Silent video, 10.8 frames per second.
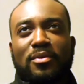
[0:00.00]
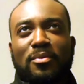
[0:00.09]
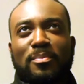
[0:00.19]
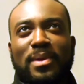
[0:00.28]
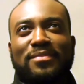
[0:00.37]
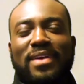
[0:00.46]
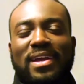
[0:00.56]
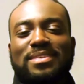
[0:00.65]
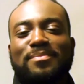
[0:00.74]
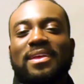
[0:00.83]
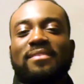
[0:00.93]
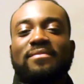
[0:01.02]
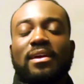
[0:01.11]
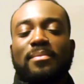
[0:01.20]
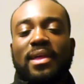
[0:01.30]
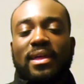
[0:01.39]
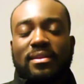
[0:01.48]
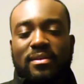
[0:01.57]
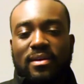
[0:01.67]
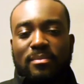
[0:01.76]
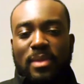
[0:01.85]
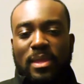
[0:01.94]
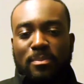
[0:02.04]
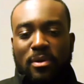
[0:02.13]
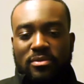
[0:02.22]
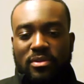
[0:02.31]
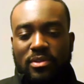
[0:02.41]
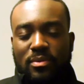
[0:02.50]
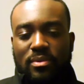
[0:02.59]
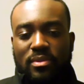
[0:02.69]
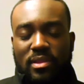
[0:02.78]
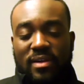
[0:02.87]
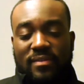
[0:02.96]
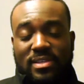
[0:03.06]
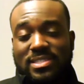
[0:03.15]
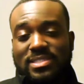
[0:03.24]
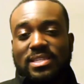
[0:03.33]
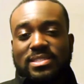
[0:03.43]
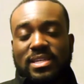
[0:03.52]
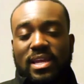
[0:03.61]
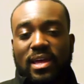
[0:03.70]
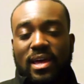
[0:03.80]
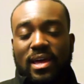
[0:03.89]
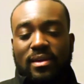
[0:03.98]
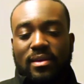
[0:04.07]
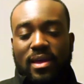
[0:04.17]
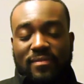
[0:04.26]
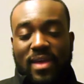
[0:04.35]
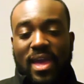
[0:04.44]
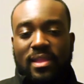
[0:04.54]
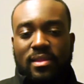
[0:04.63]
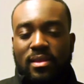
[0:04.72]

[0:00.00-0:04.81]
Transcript: being raised up in that environment had a big part to do with a lot of the success that I've had.